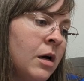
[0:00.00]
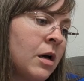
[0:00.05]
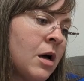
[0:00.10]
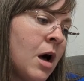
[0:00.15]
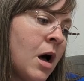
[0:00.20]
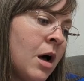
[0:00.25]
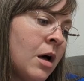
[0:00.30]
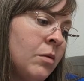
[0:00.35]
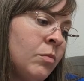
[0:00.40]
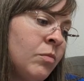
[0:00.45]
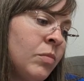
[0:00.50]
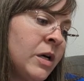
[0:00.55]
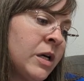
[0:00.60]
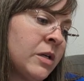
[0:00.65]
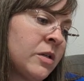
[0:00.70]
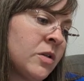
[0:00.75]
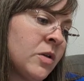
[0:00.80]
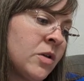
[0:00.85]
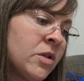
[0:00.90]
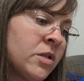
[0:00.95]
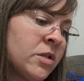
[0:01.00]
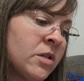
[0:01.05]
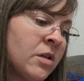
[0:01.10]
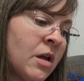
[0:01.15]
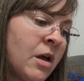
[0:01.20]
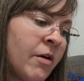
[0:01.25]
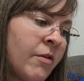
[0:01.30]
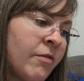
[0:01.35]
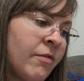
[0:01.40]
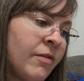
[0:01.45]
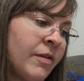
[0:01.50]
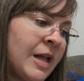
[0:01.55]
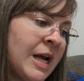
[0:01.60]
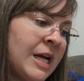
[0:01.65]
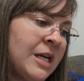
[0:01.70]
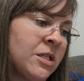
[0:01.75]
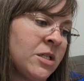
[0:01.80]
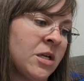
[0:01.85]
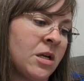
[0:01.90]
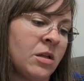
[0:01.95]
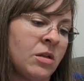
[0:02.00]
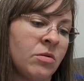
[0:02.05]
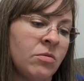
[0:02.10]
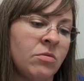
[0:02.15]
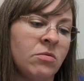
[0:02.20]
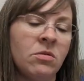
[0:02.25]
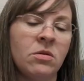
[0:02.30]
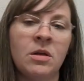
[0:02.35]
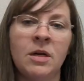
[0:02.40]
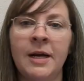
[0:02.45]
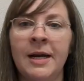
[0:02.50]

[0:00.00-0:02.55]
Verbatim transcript: Cotton Pixels Flight Through the